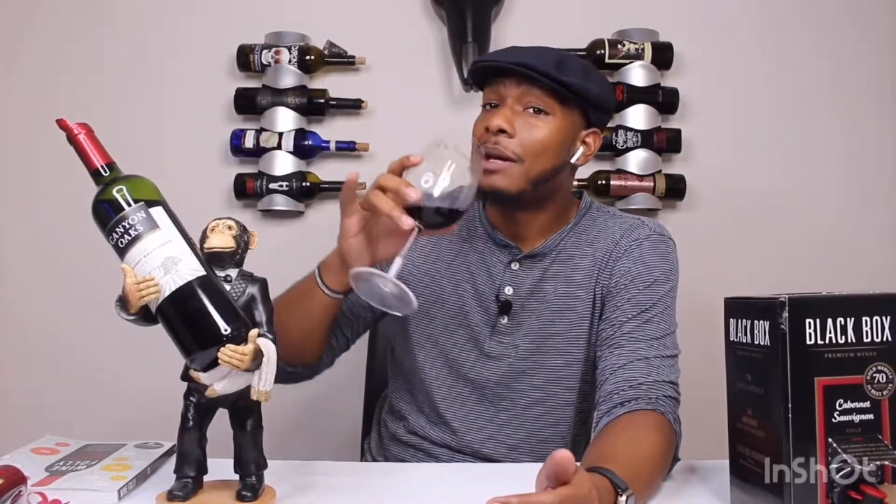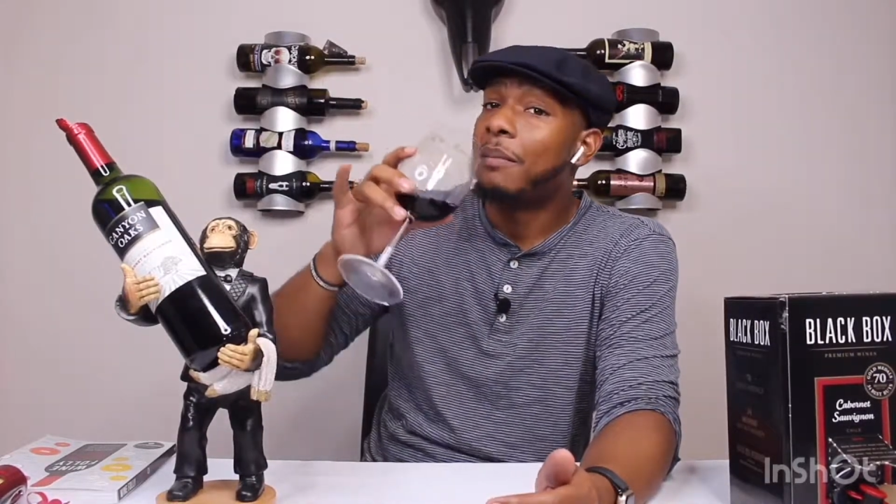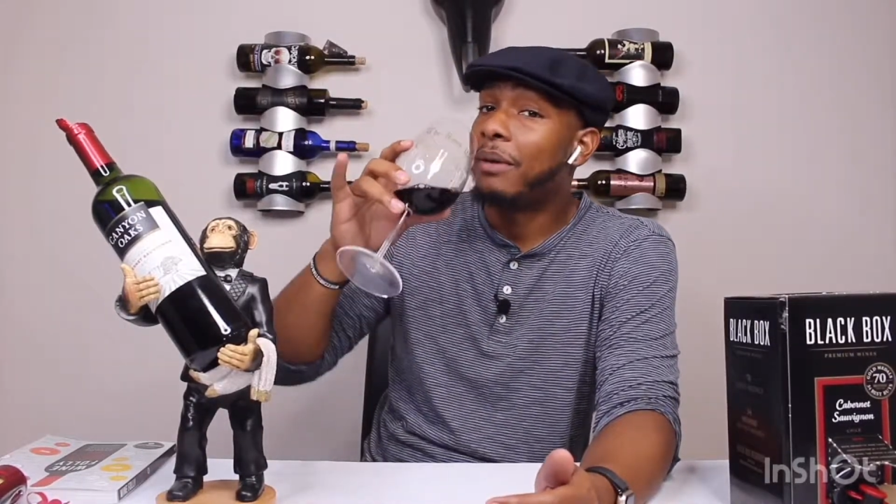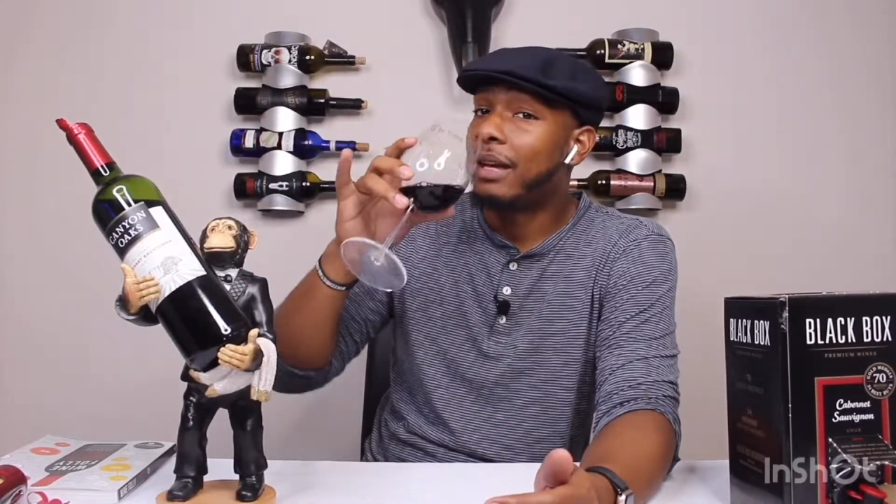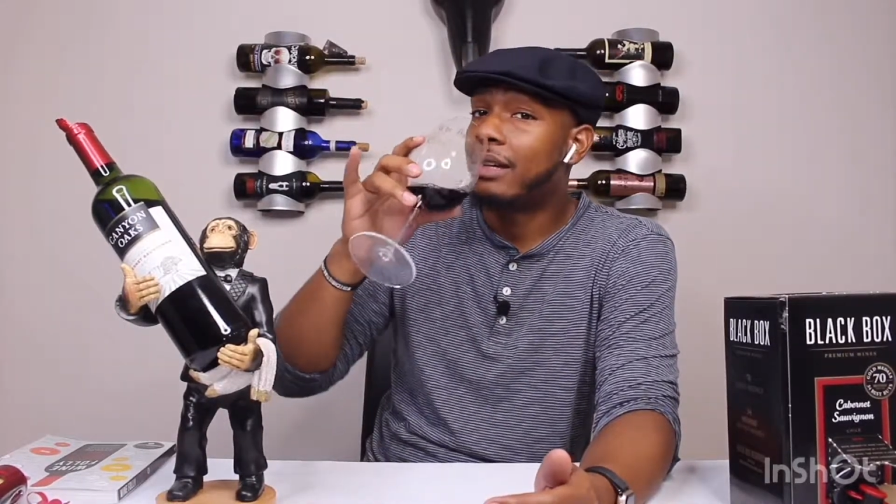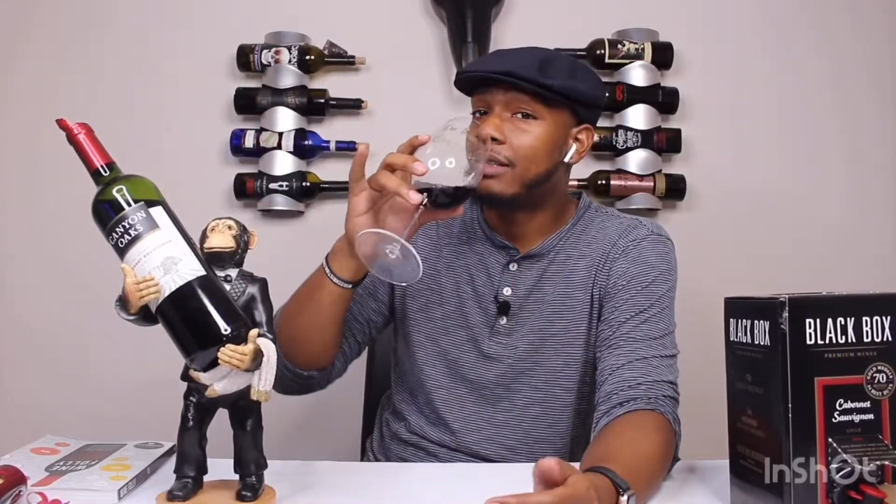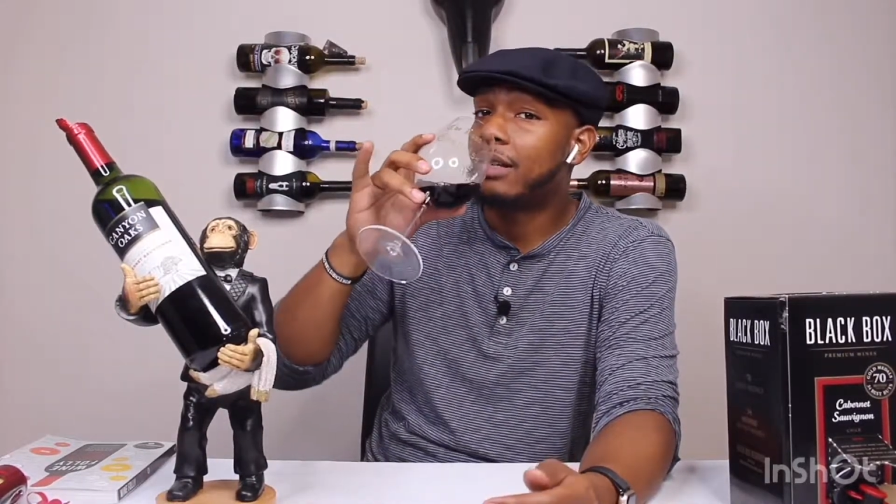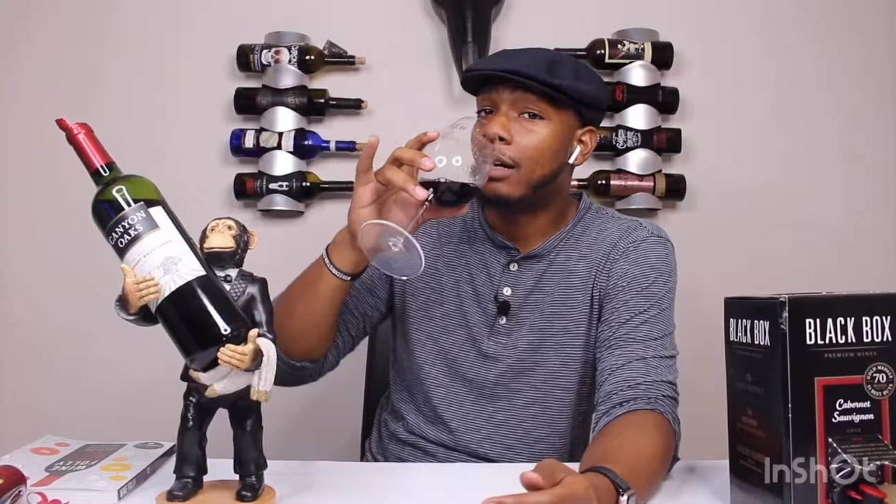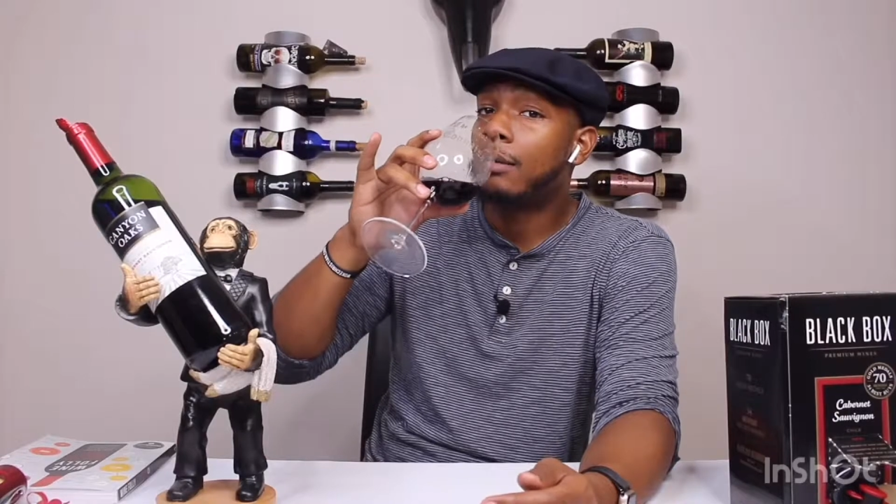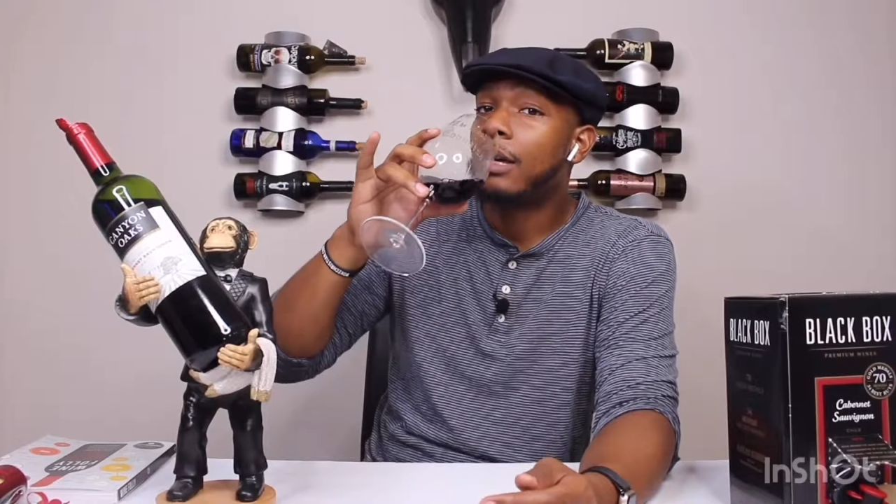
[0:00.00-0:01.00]
Pinkies
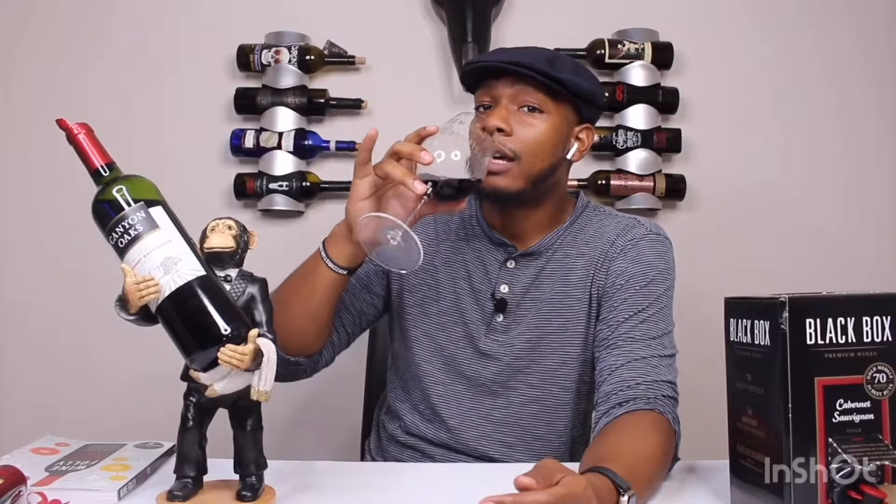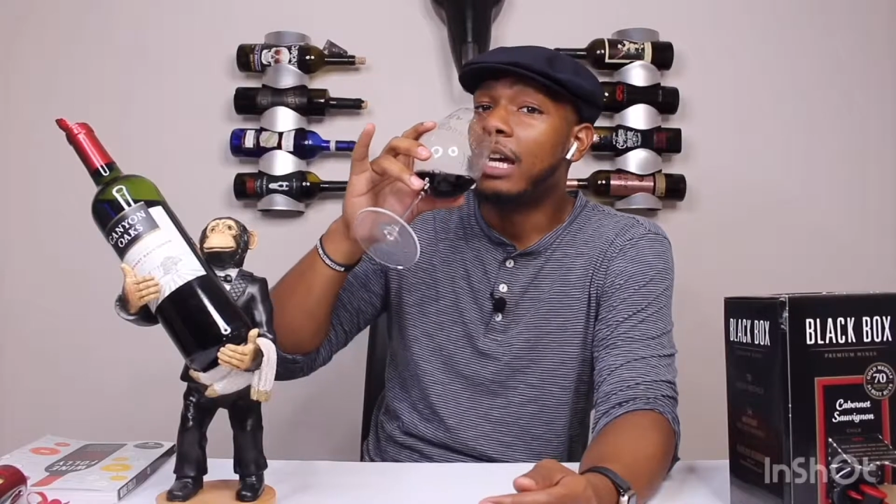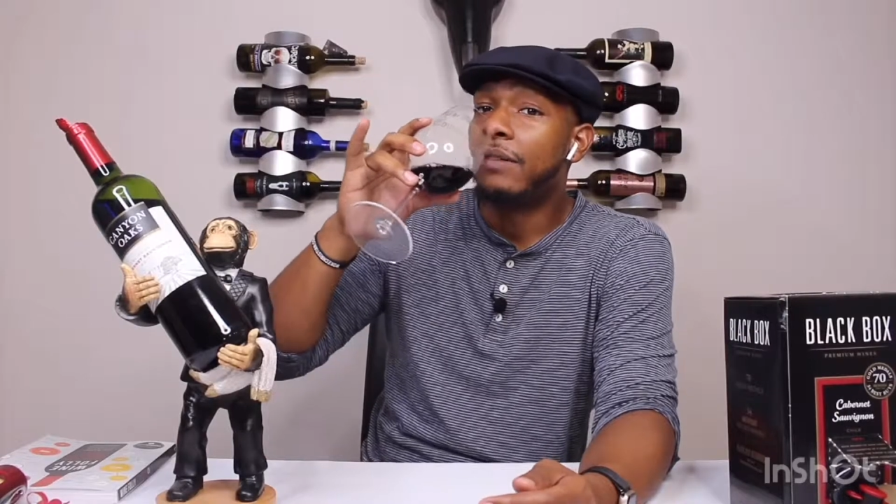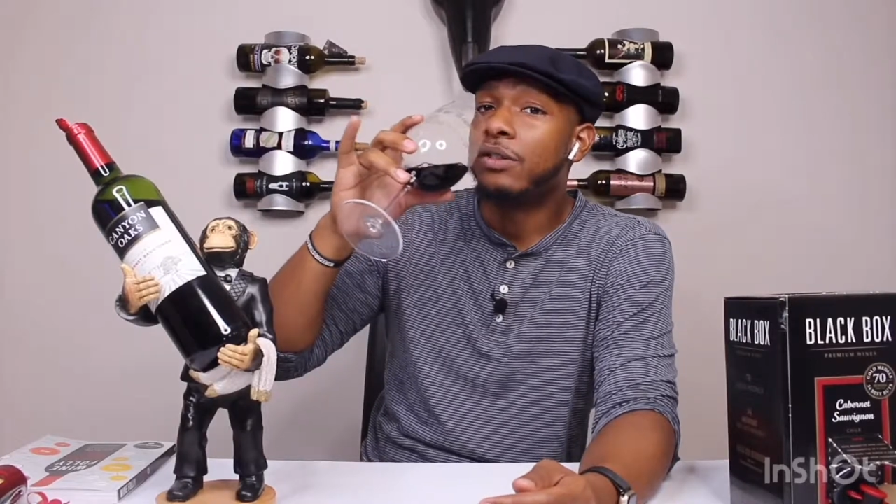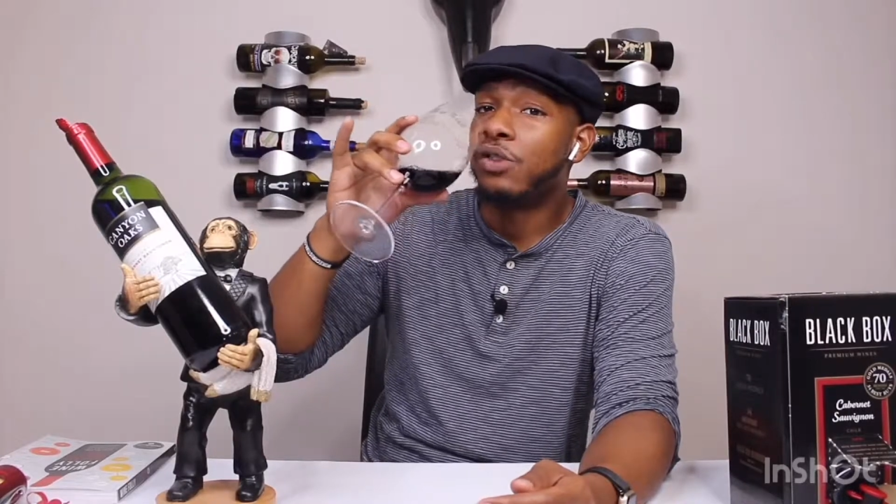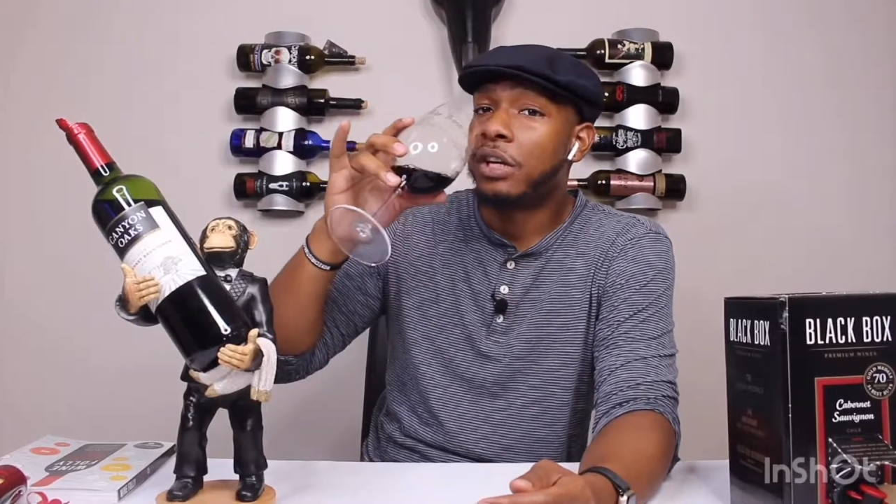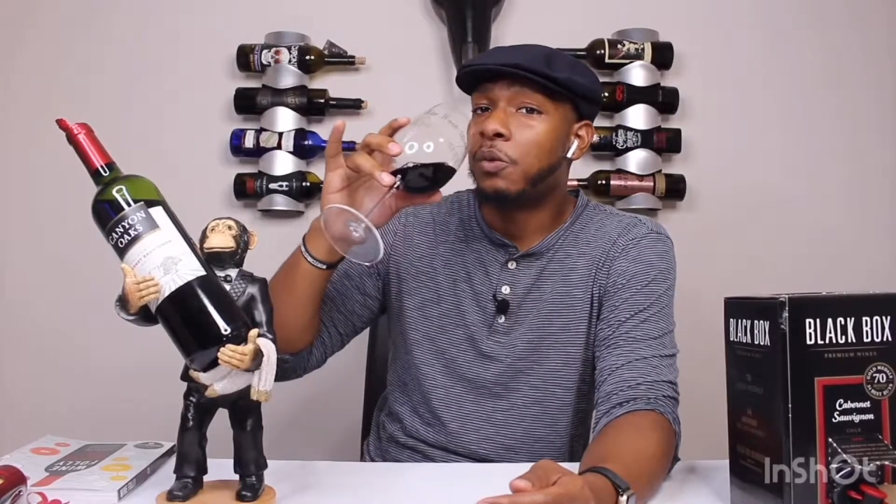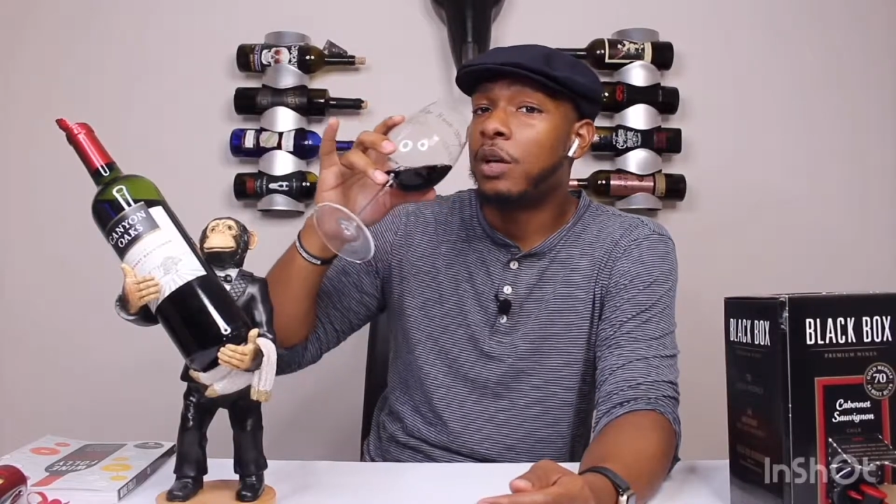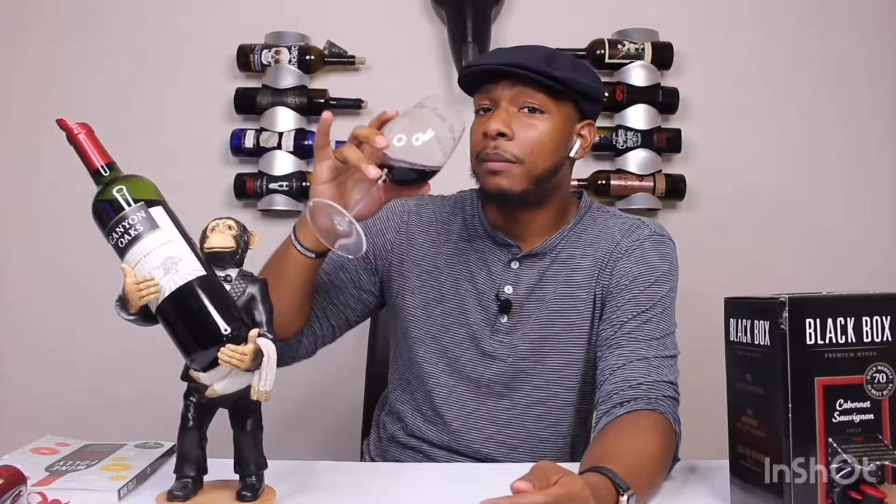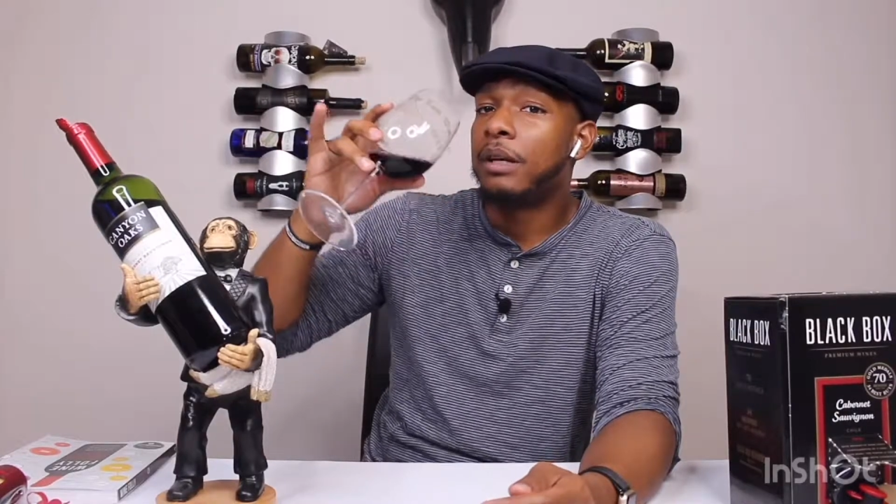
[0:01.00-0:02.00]
up. If you're drinking
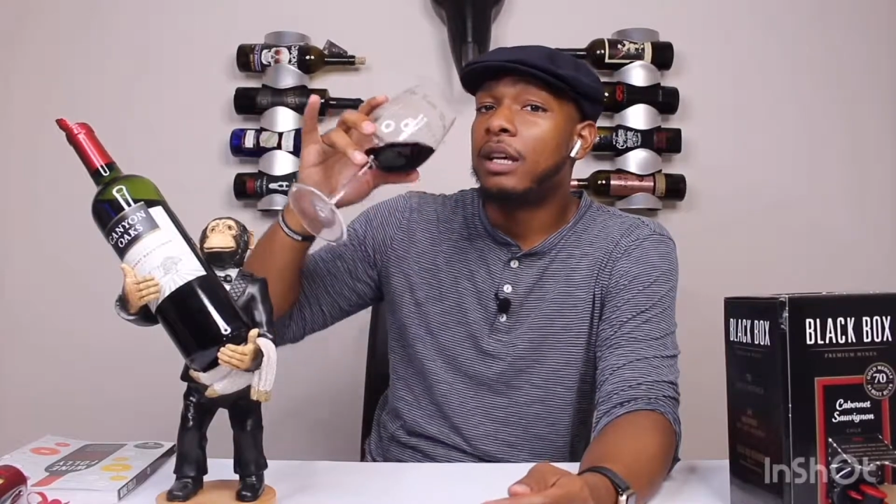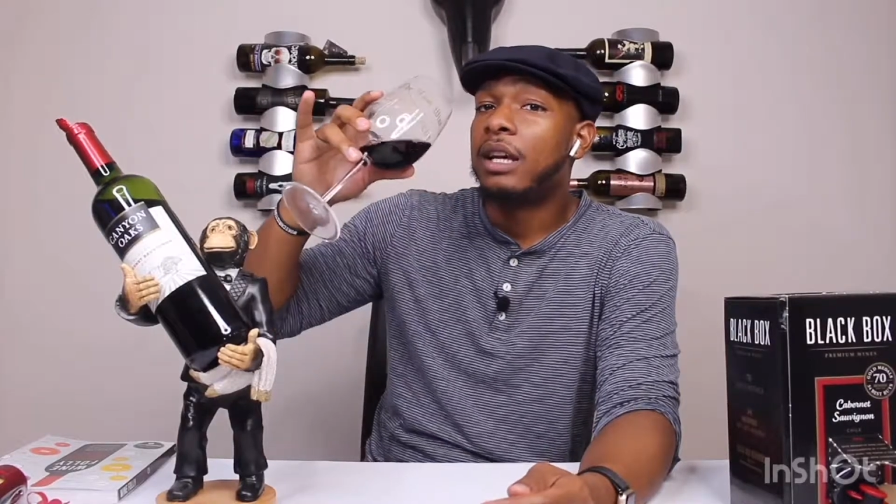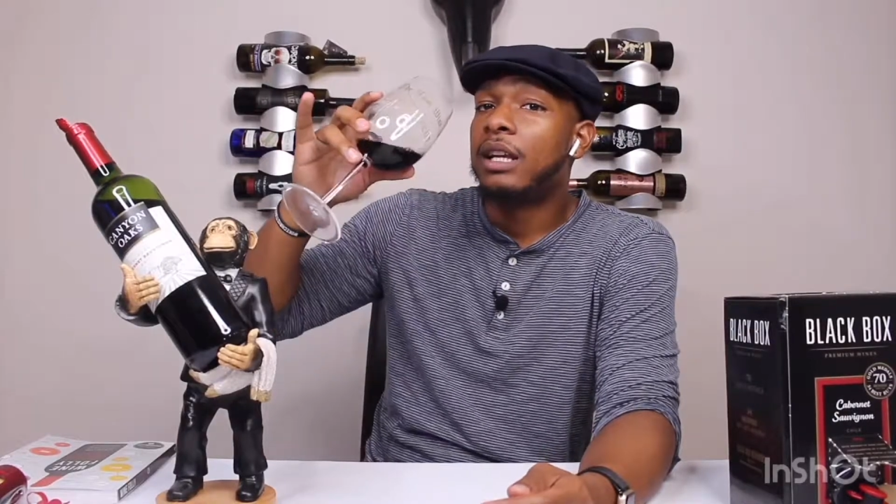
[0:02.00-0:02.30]
with me,